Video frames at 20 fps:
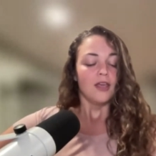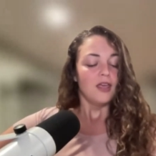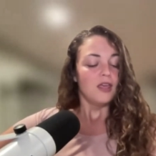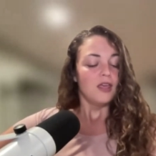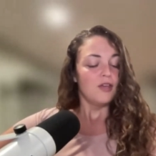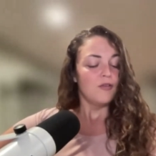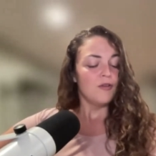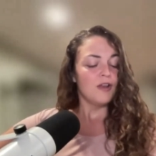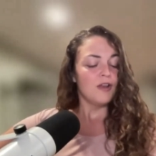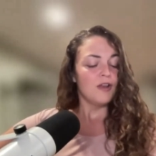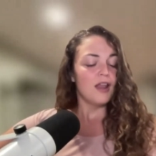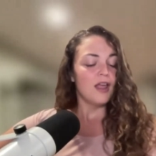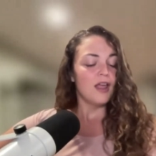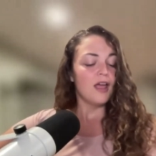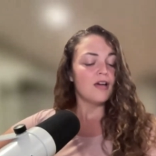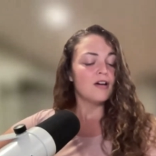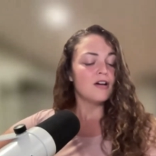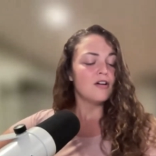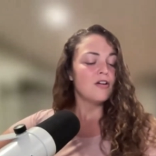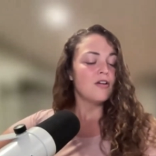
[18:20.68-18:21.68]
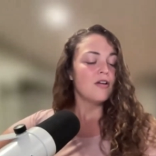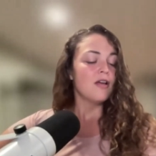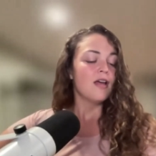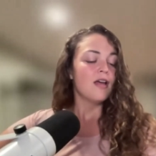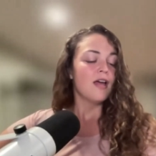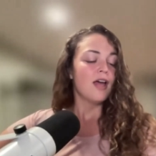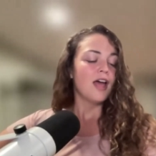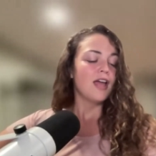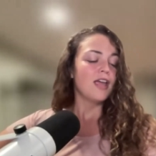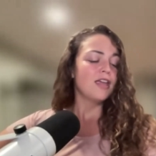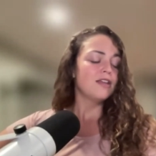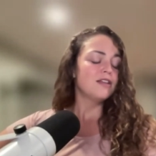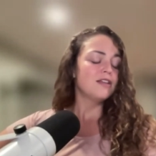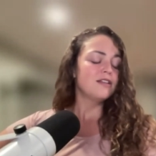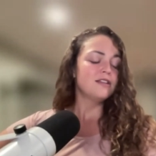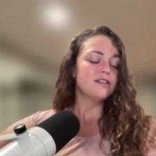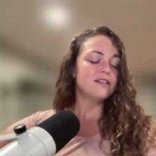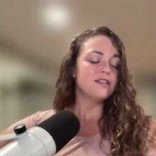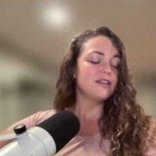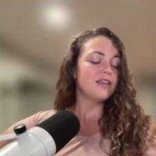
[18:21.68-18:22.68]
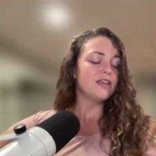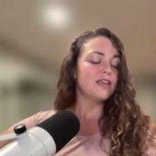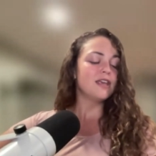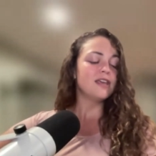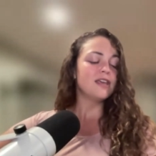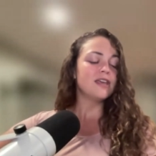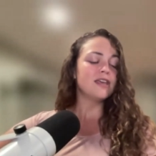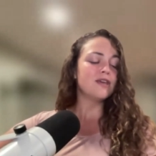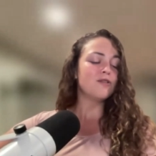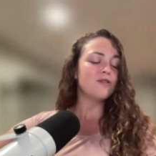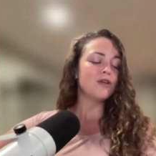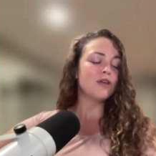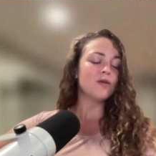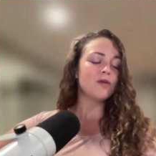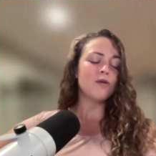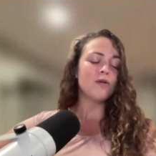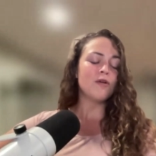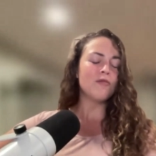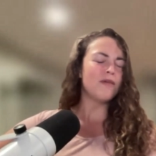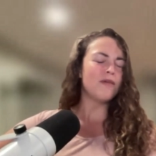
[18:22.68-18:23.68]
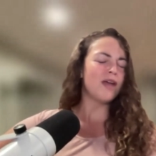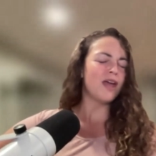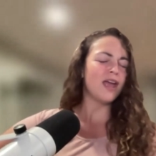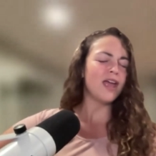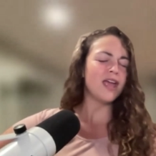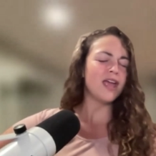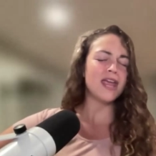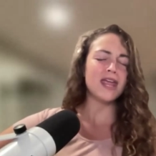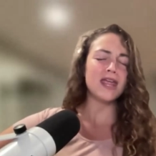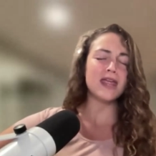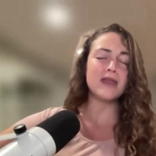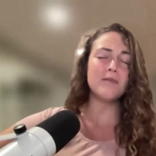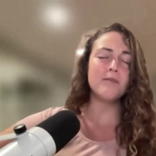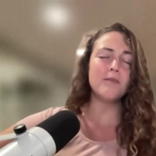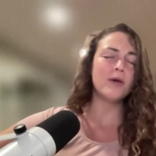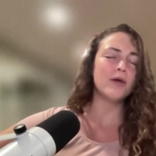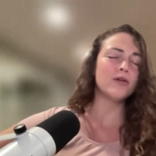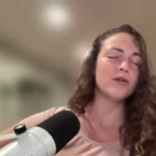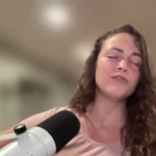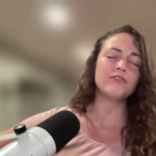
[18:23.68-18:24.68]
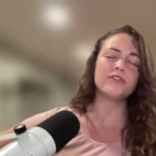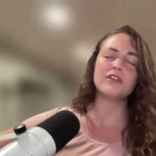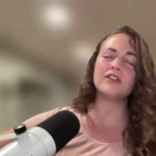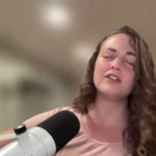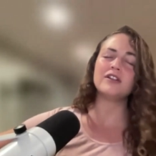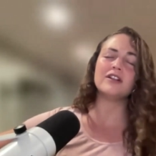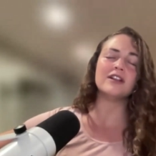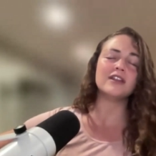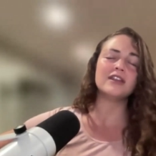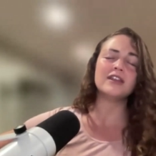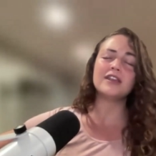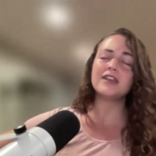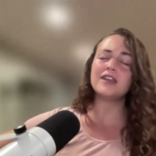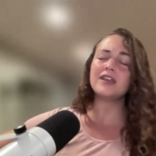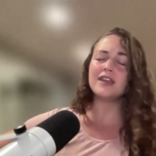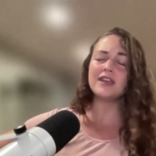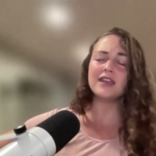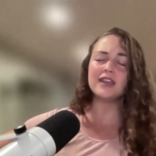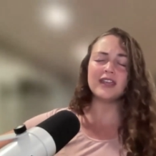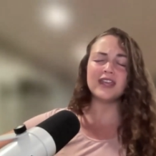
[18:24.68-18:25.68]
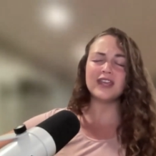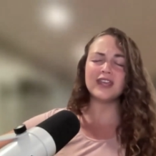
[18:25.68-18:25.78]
Here and now, I can see we were made perfectly.